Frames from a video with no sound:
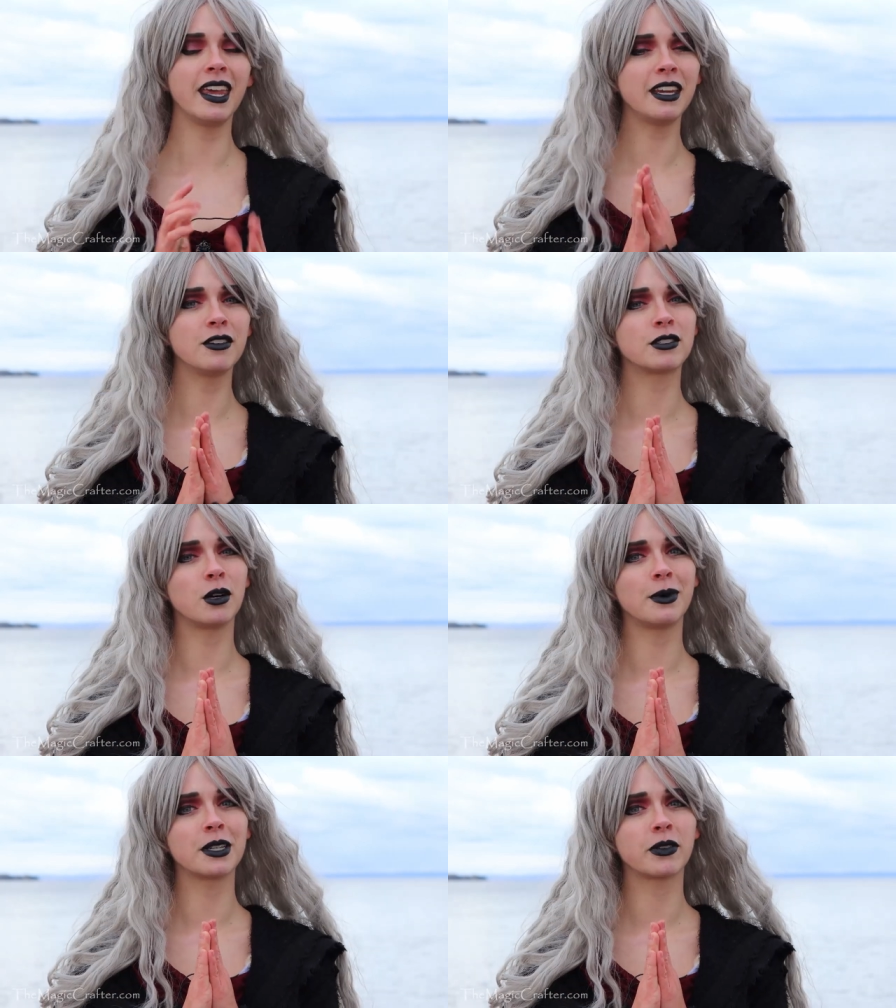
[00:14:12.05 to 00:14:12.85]
Thank you
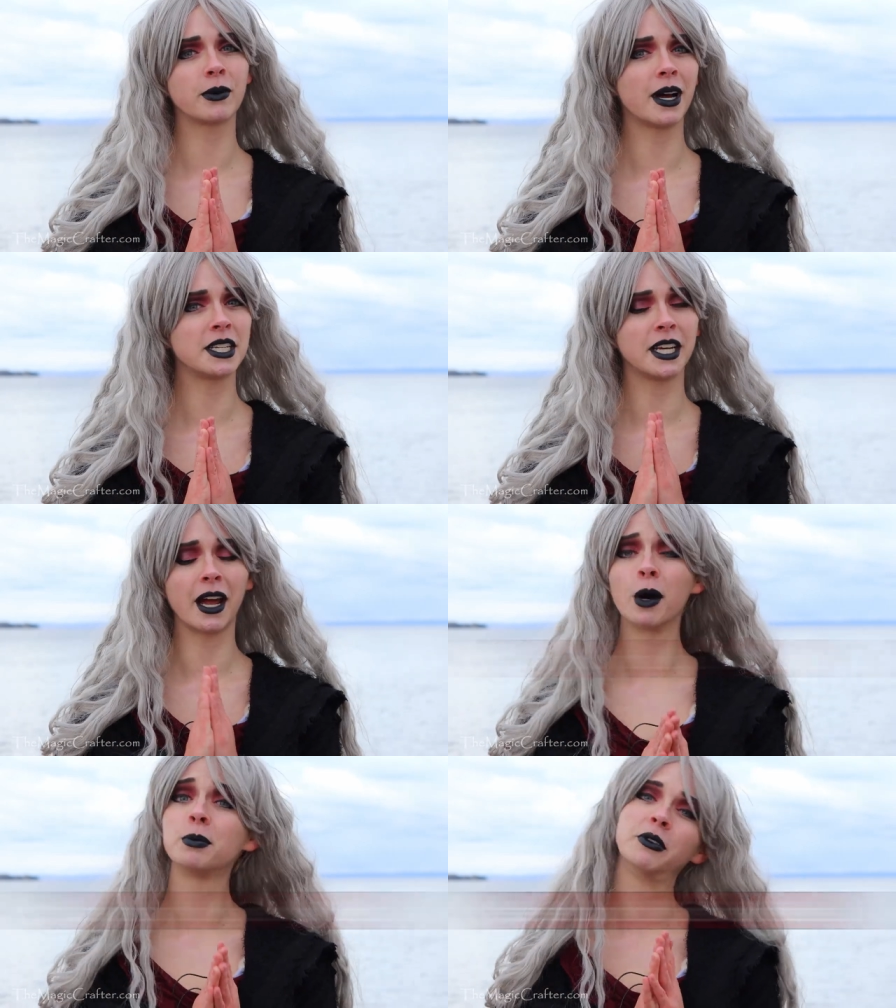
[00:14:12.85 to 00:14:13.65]
so much for watching.
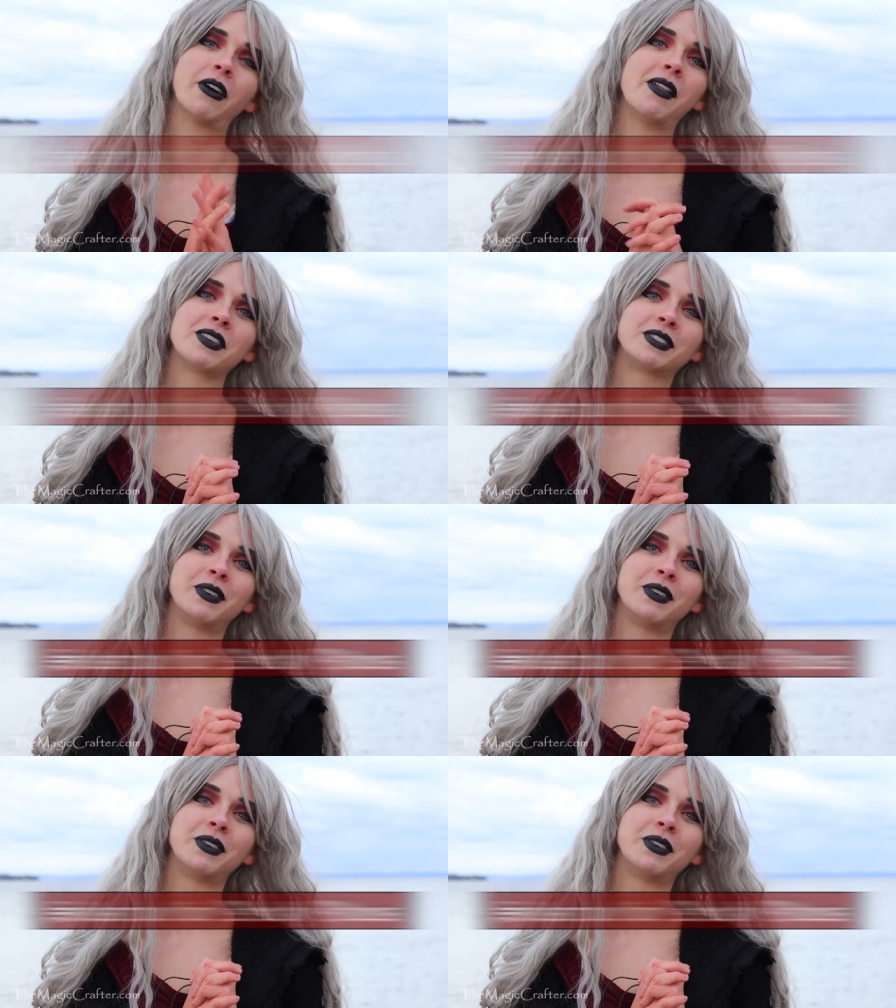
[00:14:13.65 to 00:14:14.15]
I hope you found this